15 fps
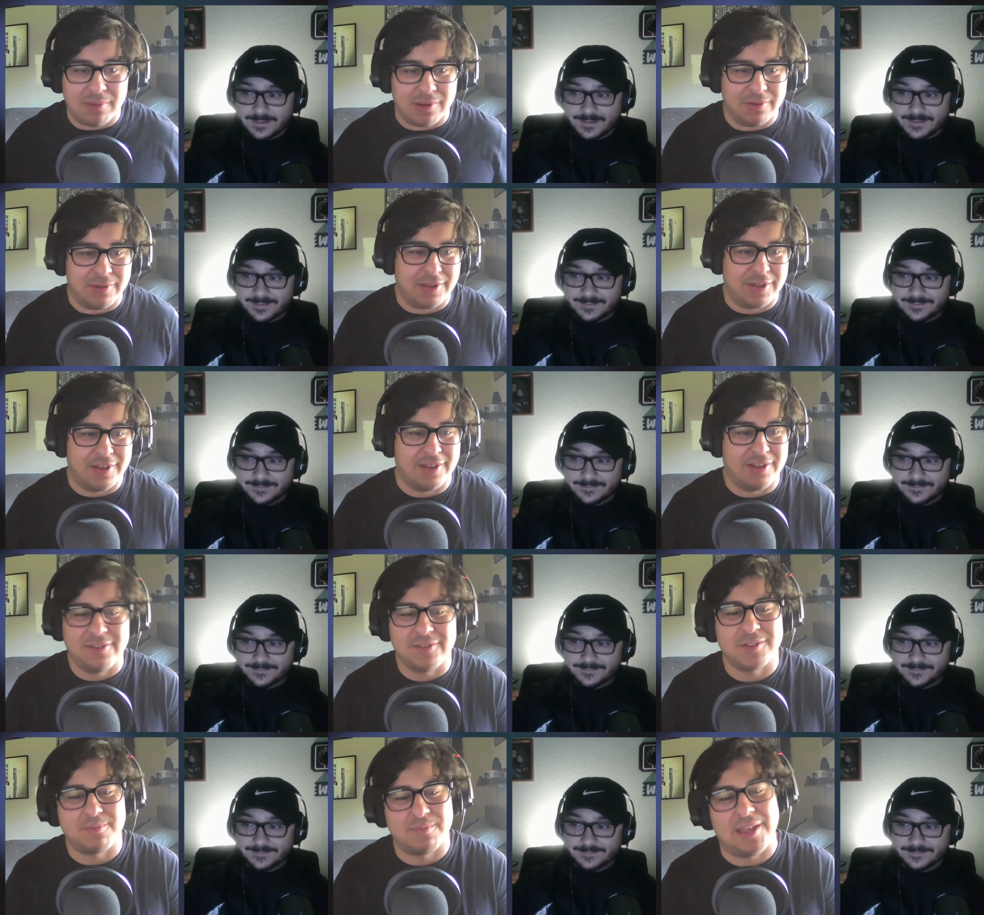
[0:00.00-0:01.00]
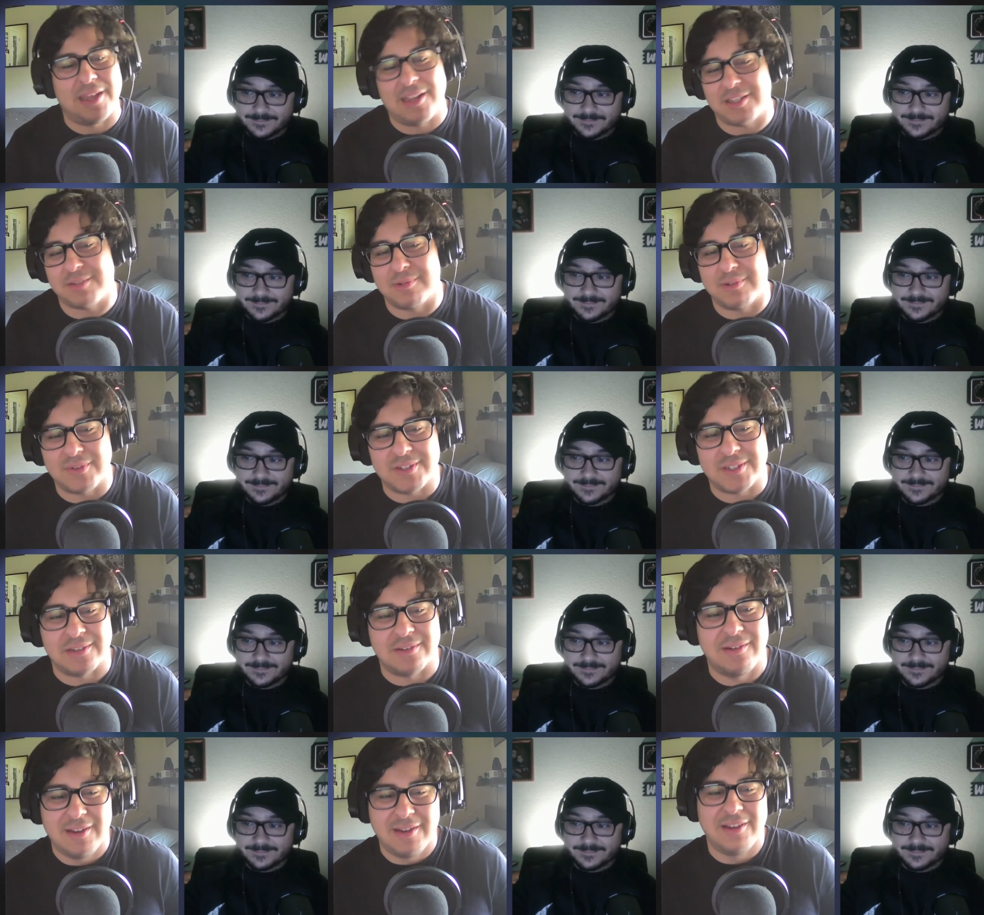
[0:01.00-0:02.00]
Speaker 1: mind blowing. Like, that was a badass
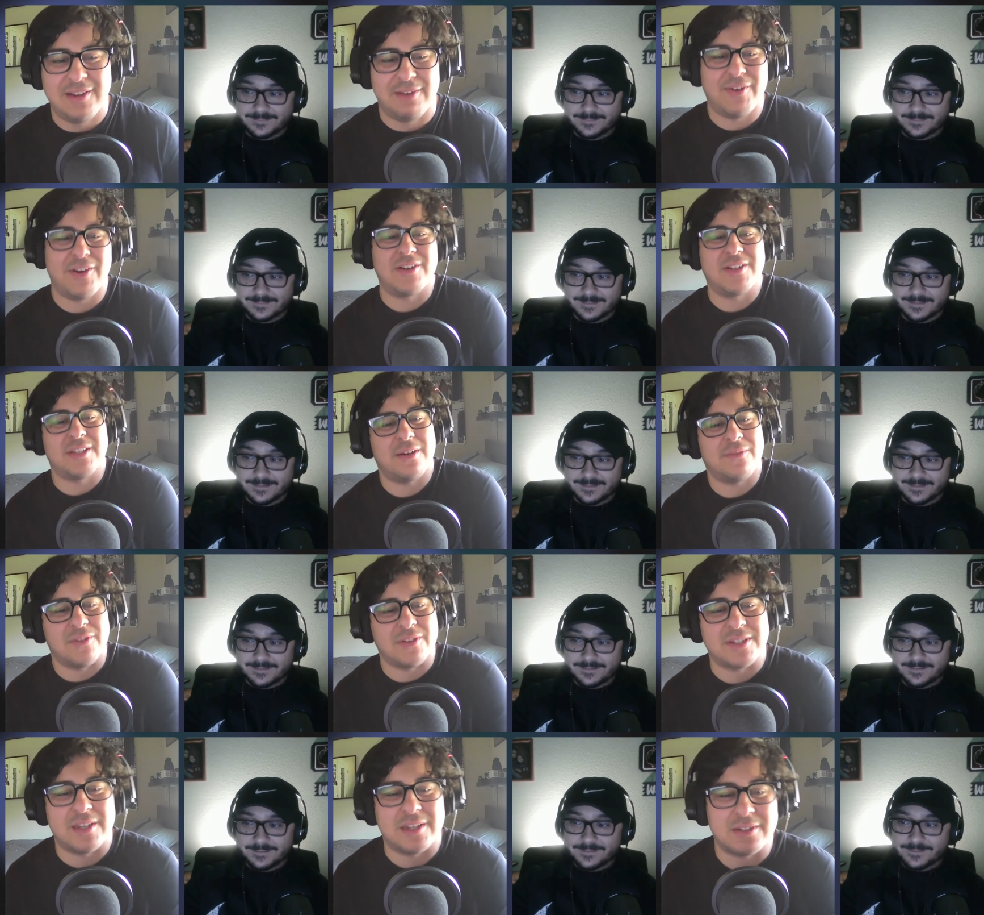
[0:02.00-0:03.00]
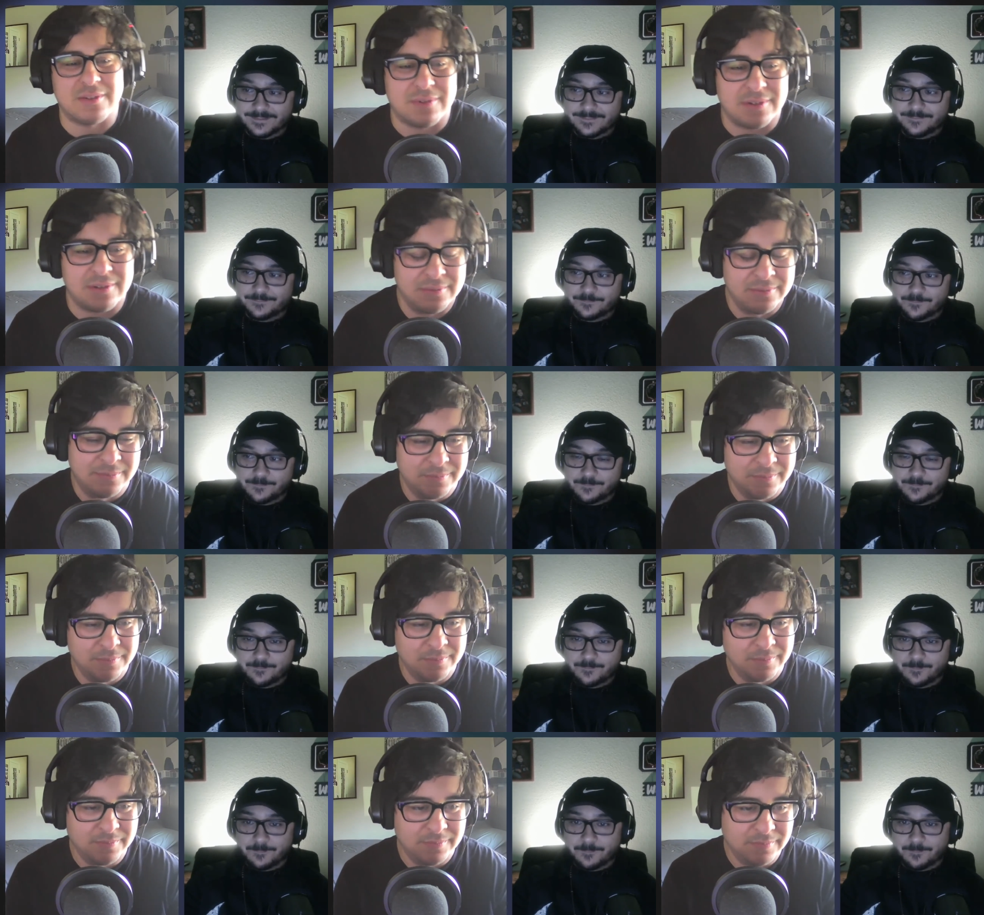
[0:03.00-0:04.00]
movie. So I'm very excited for this next one.
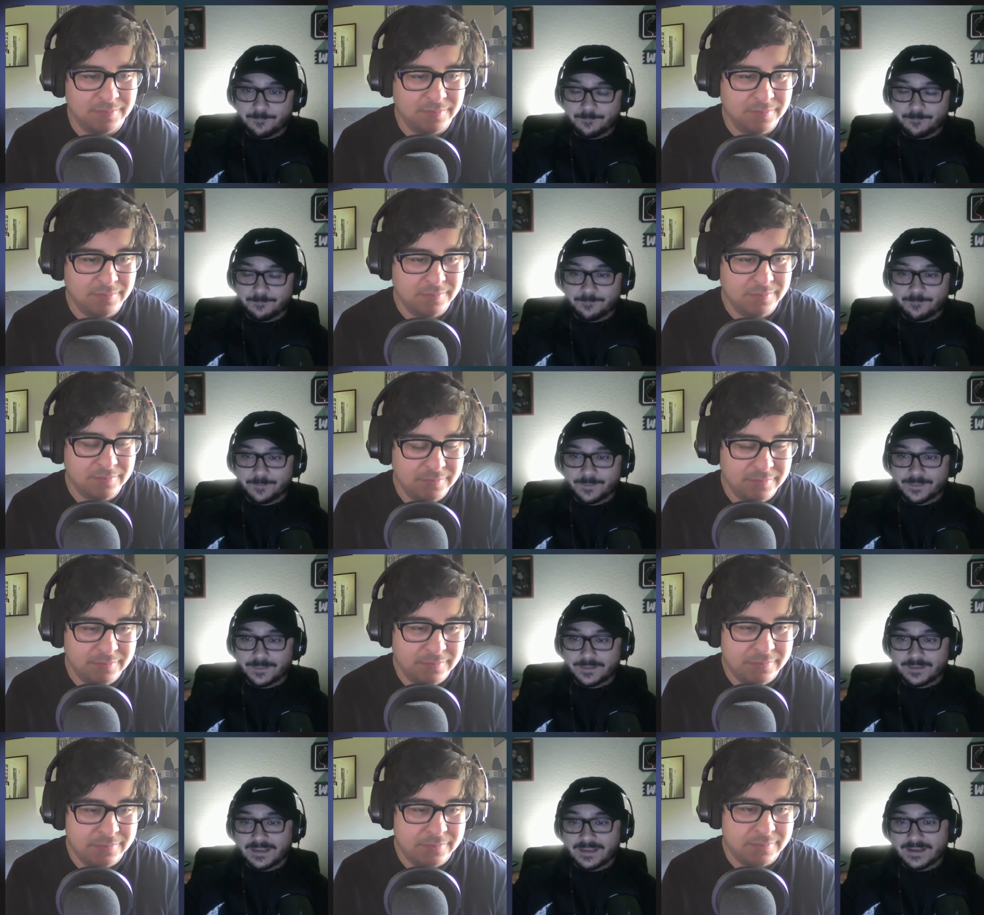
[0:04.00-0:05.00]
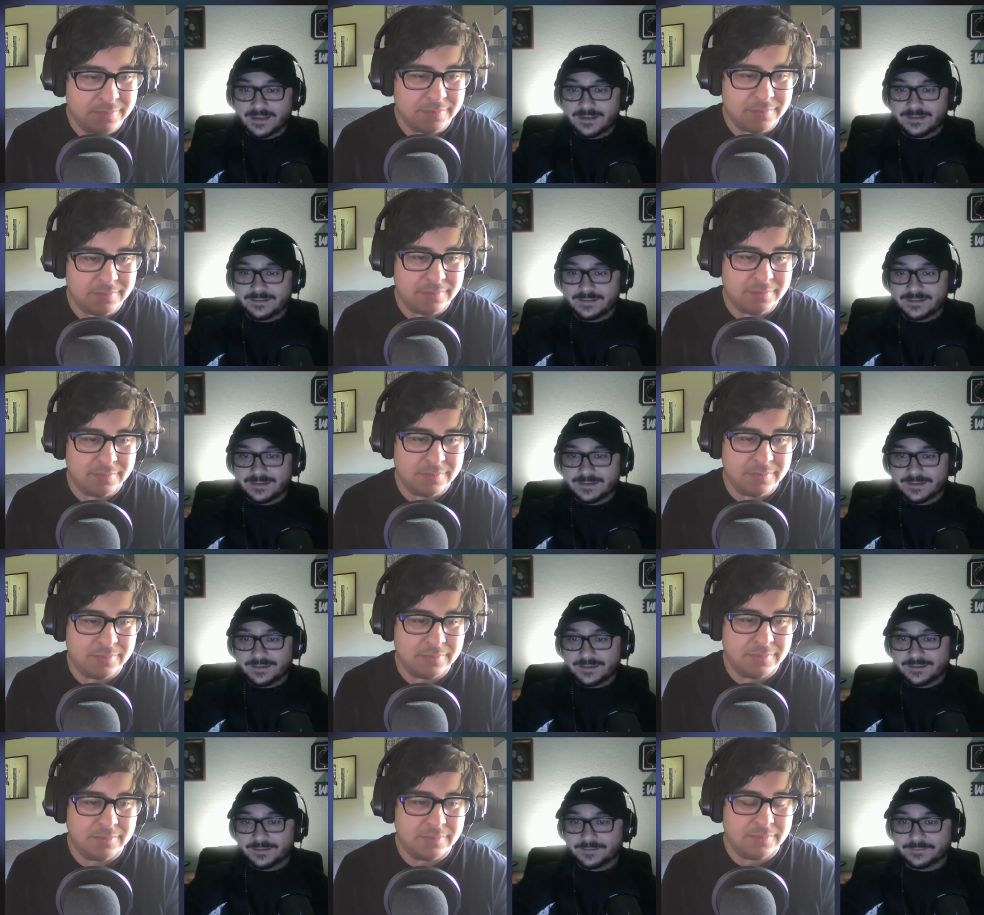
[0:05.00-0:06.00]
Speaker 2: Mm-hmm. Yeah, I, I
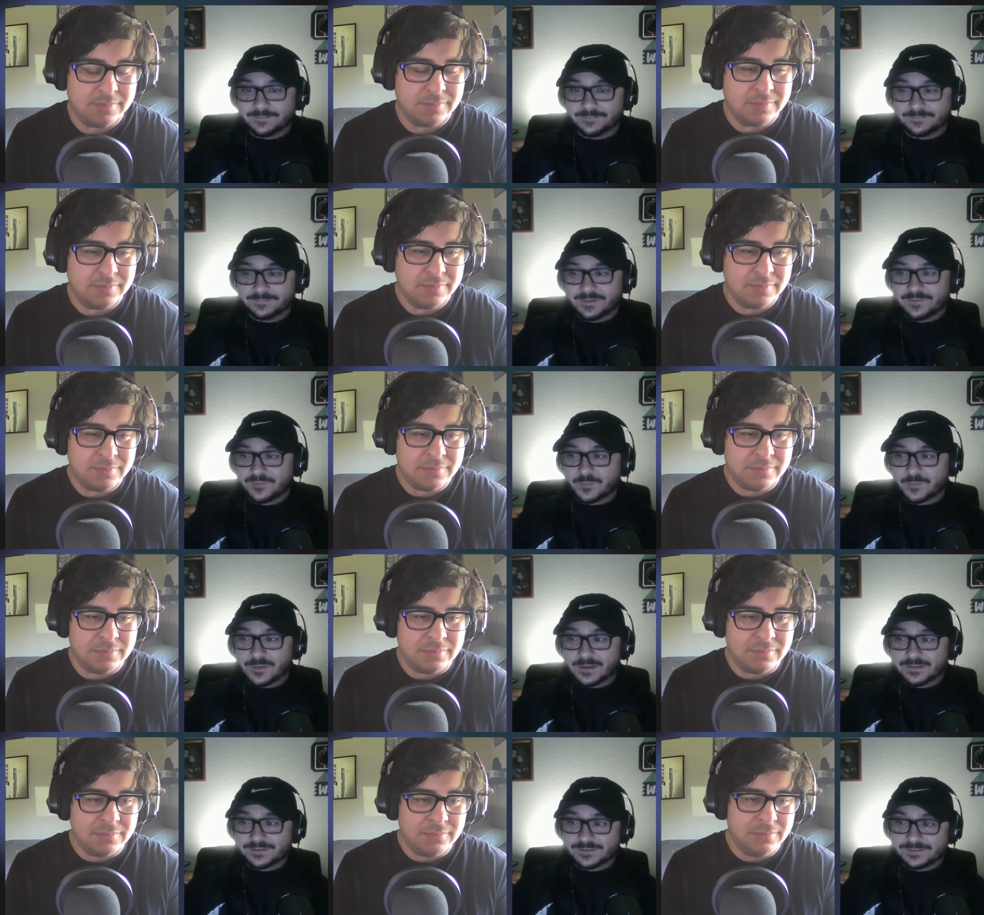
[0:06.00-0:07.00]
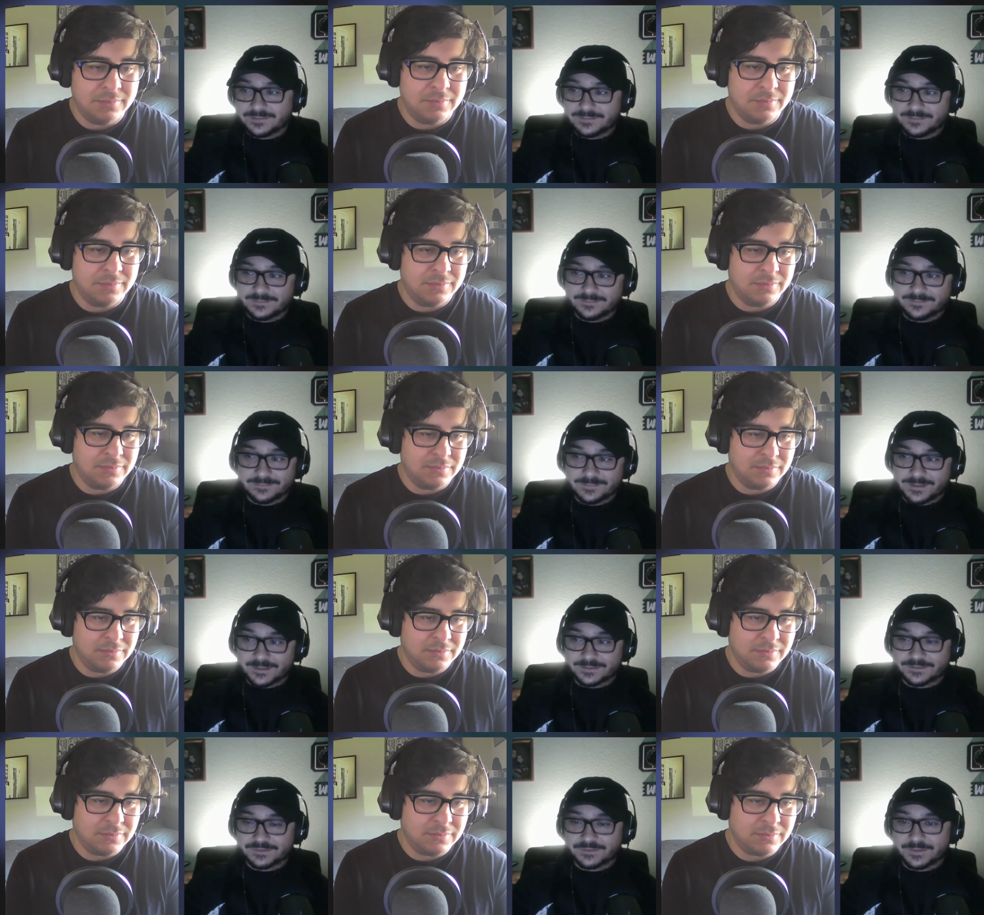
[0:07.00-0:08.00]
uh, never watched
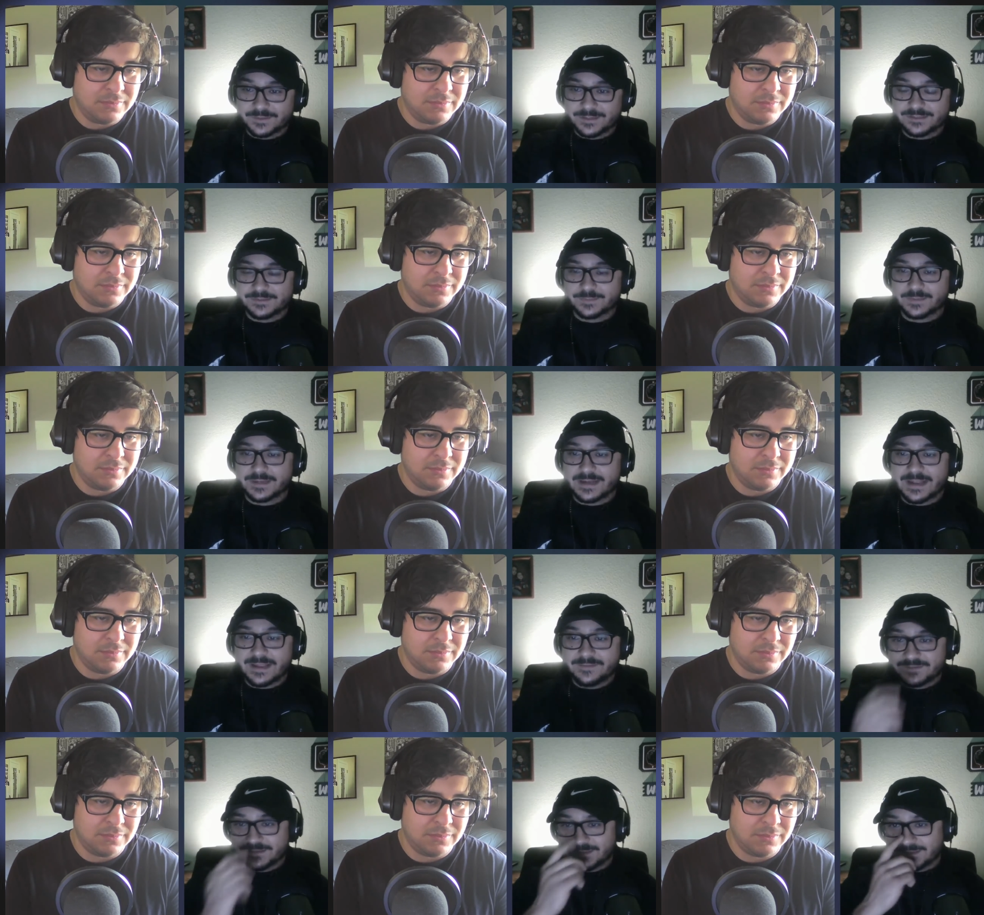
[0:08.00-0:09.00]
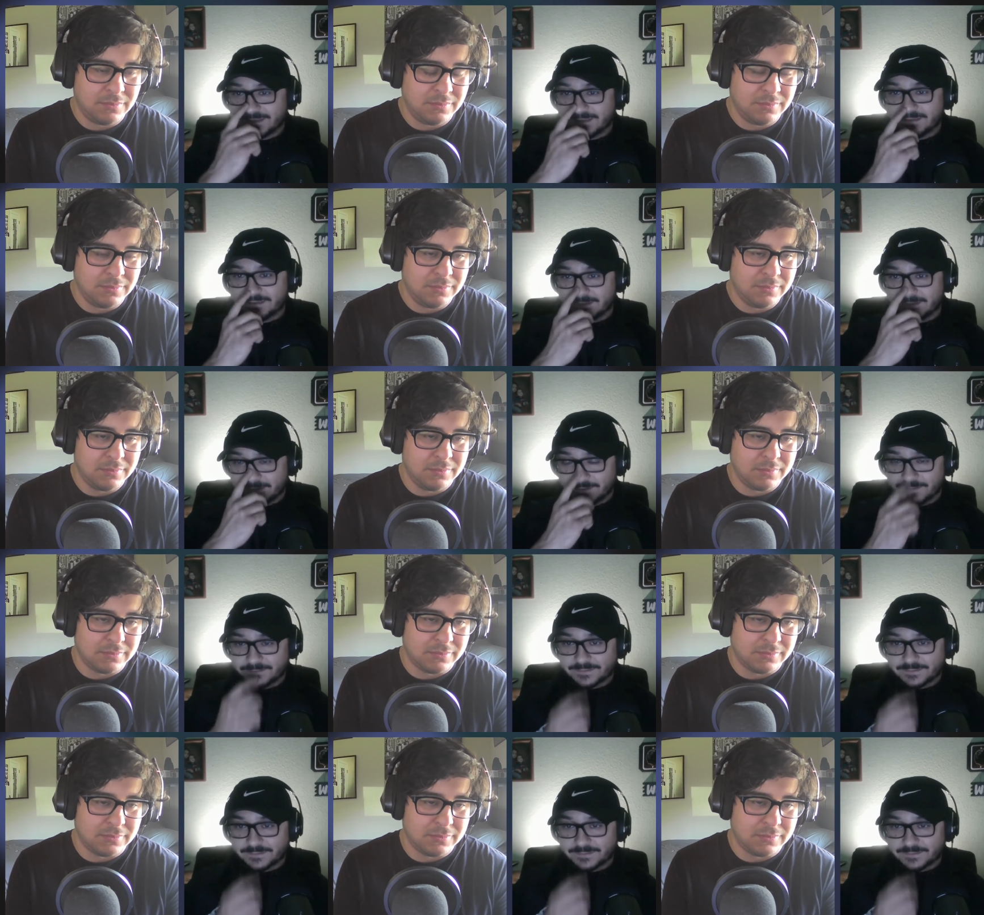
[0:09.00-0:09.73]
Doctor Strange, but I have seen like uh,